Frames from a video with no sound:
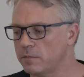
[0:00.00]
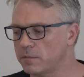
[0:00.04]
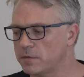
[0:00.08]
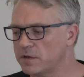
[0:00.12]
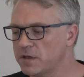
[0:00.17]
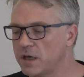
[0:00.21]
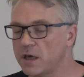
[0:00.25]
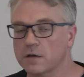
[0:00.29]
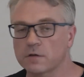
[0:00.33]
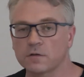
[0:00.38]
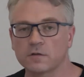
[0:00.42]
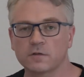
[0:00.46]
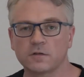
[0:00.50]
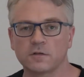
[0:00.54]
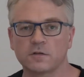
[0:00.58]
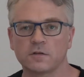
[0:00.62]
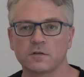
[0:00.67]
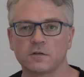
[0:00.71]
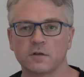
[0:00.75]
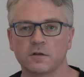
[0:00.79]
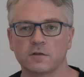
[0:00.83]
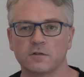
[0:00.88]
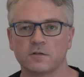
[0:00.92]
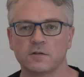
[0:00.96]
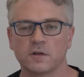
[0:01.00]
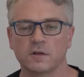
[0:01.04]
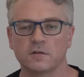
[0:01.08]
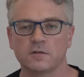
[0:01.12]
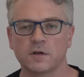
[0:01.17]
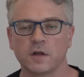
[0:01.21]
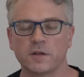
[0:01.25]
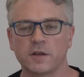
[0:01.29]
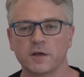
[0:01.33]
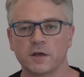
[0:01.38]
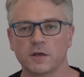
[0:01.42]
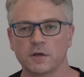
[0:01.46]
texts. There's
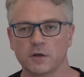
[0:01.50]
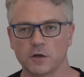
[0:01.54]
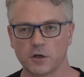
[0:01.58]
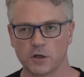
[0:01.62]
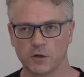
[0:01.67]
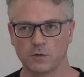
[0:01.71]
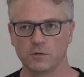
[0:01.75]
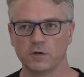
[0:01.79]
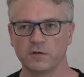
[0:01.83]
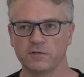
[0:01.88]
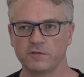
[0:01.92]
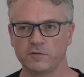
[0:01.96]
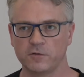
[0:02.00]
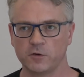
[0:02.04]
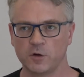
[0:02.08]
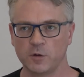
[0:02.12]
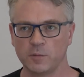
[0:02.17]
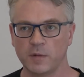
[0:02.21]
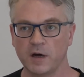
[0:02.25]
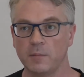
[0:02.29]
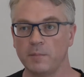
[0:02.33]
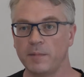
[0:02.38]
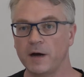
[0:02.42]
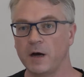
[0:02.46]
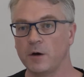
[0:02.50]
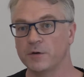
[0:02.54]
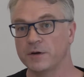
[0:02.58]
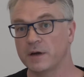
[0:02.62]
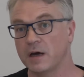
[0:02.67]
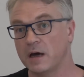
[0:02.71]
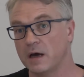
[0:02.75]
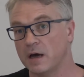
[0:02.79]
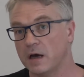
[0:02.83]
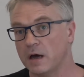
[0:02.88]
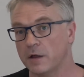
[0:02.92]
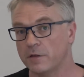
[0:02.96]
nothing in cuneiform
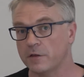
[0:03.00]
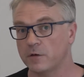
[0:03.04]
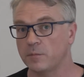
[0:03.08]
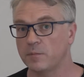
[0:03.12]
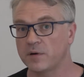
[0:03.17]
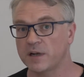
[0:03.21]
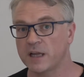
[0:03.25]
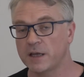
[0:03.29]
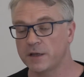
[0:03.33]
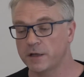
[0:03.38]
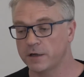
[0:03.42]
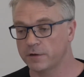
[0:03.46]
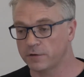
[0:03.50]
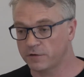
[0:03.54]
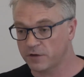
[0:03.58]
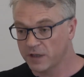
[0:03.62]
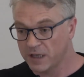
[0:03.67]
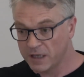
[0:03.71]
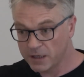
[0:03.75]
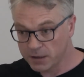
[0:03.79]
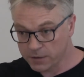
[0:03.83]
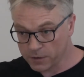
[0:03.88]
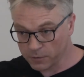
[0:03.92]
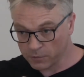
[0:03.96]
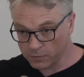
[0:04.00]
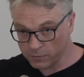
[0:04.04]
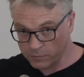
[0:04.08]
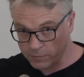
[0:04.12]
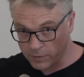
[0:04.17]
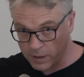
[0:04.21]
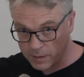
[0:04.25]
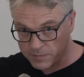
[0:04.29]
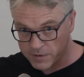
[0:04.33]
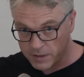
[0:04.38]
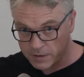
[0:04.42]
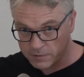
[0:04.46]
about other planets
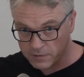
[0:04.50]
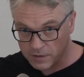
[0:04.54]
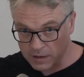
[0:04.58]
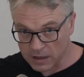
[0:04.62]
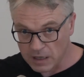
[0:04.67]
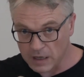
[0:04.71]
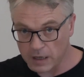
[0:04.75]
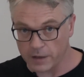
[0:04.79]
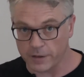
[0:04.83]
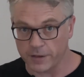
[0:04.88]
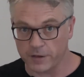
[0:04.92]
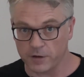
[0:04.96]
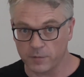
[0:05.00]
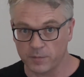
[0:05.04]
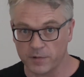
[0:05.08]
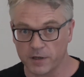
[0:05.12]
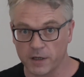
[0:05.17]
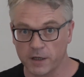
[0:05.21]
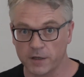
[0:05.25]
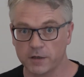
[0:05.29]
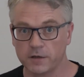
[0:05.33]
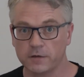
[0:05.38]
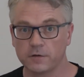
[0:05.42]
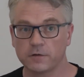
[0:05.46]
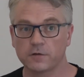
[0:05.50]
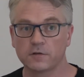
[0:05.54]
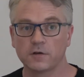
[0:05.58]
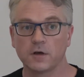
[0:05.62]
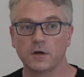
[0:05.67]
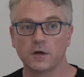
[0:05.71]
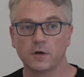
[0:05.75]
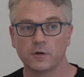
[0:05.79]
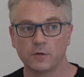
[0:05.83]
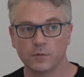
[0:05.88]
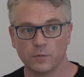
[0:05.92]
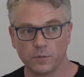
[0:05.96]
described as other
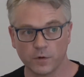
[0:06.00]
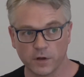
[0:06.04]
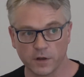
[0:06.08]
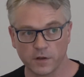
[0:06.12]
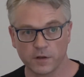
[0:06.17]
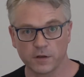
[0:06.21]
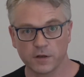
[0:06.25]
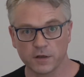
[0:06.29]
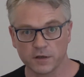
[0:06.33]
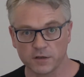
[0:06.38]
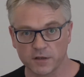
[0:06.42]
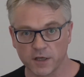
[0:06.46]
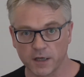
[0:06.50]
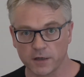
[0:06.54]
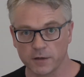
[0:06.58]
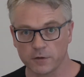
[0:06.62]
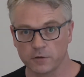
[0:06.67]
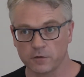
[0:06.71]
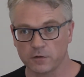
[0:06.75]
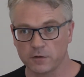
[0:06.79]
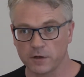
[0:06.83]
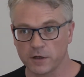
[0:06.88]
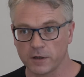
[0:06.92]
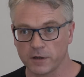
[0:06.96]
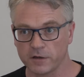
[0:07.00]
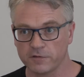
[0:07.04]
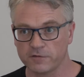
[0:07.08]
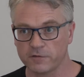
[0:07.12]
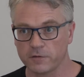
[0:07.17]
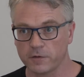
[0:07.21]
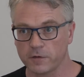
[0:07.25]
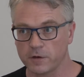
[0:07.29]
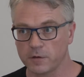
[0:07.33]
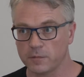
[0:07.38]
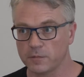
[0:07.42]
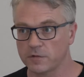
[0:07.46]
planets with intelligent
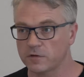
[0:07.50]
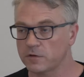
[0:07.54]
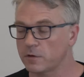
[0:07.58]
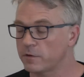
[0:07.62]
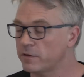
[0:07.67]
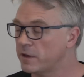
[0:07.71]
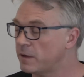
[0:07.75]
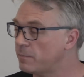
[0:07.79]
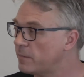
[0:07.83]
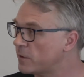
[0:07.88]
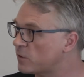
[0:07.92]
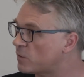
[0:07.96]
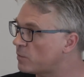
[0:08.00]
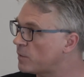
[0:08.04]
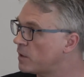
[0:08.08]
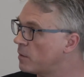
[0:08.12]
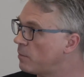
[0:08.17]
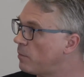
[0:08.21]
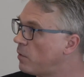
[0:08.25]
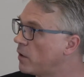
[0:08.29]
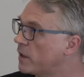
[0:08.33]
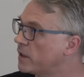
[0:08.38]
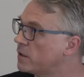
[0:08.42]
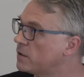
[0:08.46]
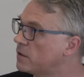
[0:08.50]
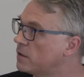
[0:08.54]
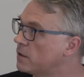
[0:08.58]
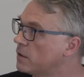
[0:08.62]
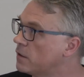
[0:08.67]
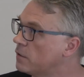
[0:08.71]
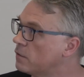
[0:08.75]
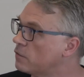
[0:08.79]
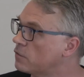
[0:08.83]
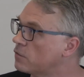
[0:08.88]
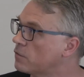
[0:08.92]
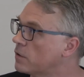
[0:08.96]
life on them. So there must be a point in
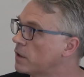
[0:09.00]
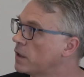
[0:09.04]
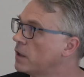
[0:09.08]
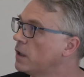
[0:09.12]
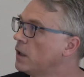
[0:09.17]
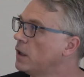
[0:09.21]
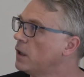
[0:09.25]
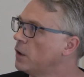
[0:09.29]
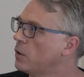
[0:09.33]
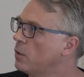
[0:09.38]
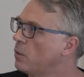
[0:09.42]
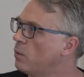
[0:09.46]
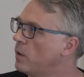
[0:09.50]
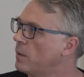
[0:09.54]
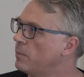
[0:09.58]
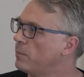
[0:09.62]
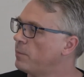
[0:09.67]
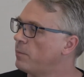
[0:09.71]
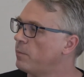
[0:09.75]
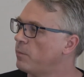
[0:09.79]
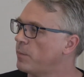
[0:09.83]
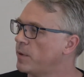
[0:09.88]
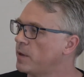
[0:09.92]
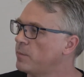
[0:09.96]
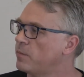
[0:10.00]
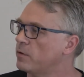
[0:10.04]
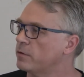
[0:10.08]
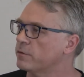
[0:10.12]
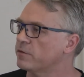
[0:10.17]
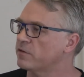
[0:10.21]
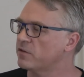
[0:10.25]
history when people